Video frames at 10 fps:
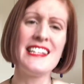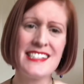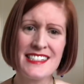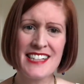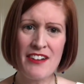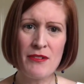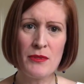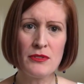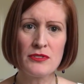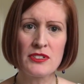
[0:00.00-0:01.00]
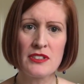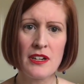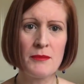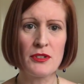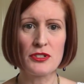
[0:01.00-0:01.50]
Is it Deramores?
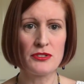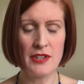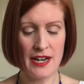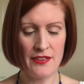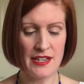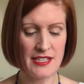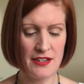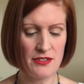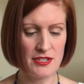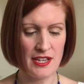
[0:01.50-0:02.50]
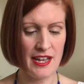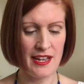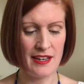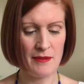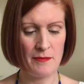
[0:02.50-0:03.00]
I'm not sure that's how you
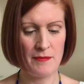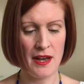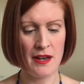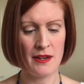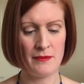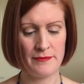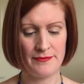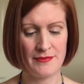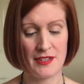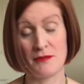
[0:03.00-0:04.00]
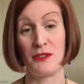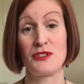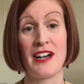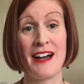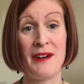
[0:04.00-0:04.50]
say it. I'm not
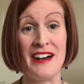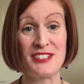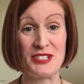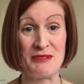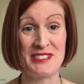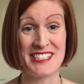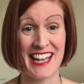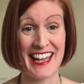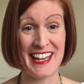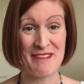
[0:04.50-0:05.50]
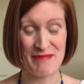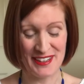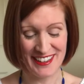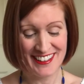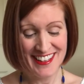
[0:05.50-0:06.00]
sure how else you would say it,
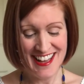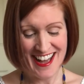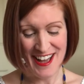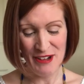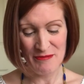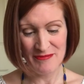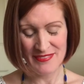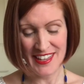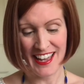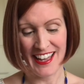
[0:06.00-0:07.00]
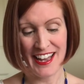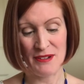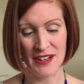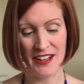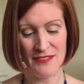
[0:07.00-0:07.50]
but yeah,
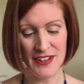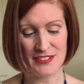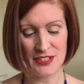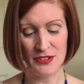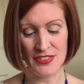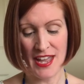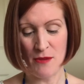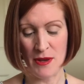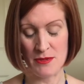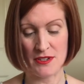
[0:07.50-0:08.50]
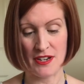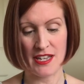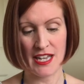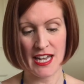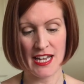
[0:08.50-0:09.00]
anyway, I found it on their
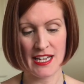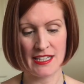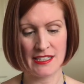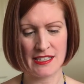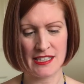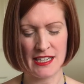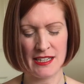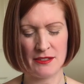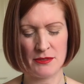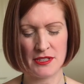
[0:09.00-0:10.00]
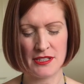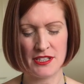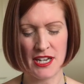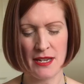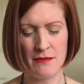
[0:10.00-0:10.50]
website, and it was a
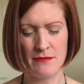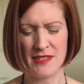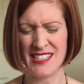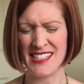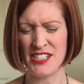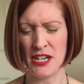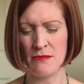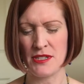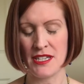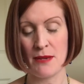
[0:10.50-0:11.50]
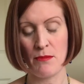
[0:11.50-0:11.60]
James C.